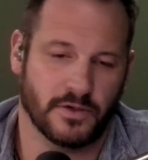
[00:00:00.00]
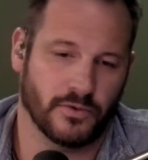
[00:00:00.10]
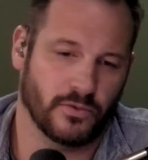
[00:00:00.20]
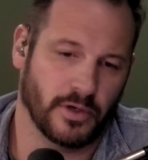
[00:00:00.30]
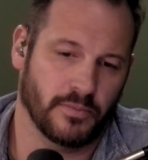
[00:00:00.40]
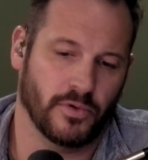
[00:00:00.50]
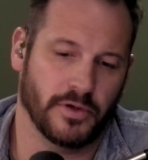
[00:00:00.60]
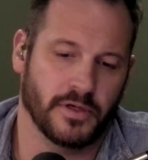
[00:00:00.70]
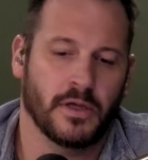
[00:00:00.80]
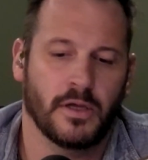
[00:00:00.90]
a great
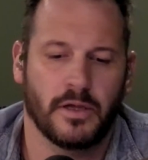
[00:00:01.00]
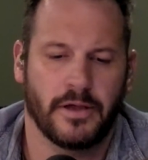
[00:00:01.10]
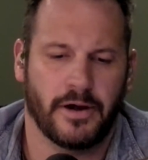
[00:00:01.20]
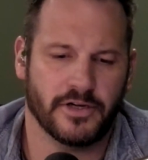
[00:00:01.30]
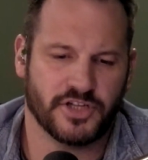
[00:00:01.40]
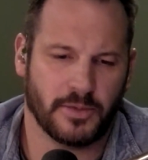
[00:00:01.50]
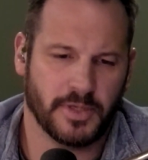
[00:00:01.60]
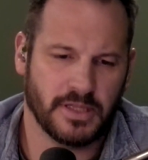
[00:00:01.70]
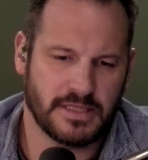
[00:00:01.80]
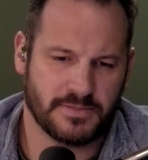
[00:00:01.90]
point. All right,
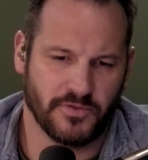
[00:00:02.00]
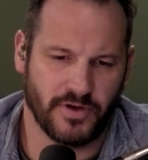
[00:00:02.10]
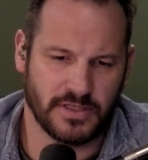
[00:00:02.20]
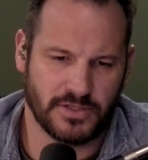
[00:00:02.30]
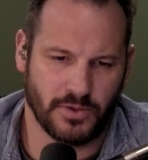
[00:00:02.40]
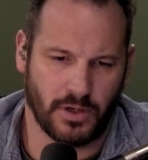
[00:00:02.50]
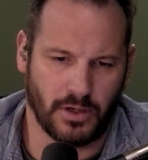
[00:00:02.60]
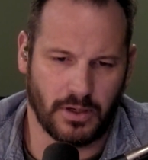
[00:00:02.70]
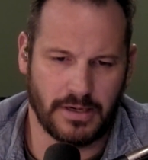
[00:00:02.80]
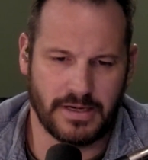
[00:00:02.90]
gentlemen, let's move on to
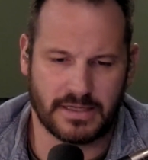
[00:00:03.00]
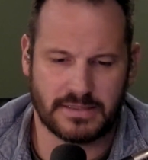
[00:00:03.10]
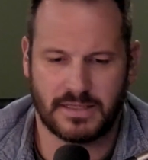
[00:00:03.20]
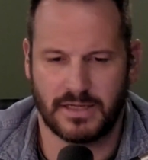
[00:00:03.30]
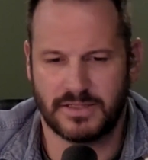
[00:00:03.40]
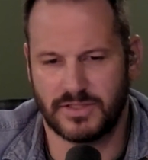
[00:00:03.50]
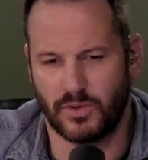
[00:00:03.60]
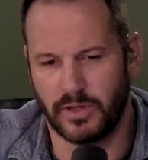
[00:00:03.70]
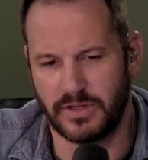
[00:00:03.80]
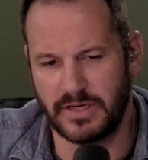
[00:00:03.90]
our next
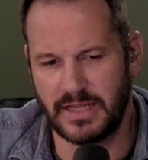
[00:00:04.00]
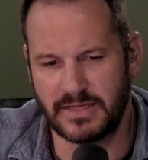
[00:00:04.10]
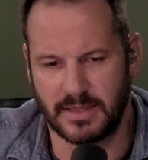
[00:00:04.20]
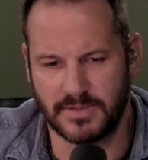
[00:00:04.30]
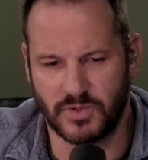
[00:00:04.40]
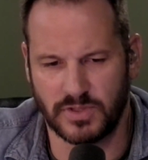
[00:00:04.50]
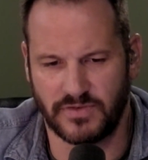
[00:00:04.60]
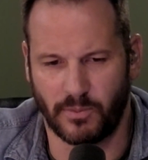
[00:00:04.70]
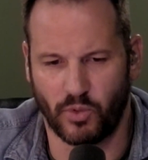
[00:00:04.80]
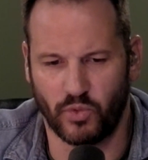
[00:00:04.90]
story of the day. This comes to us
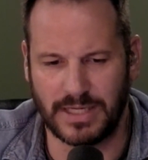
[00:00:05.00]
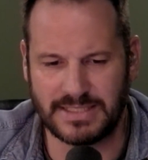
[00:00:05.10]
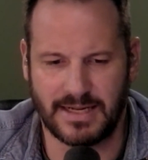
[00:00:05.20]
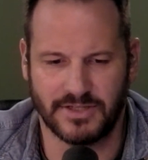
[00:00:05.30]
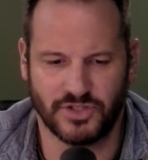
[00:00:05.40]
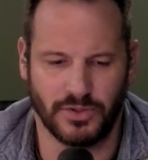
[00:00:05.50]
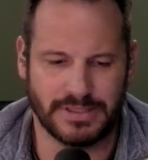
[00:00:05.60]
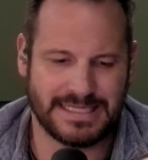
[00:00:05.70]
from Residential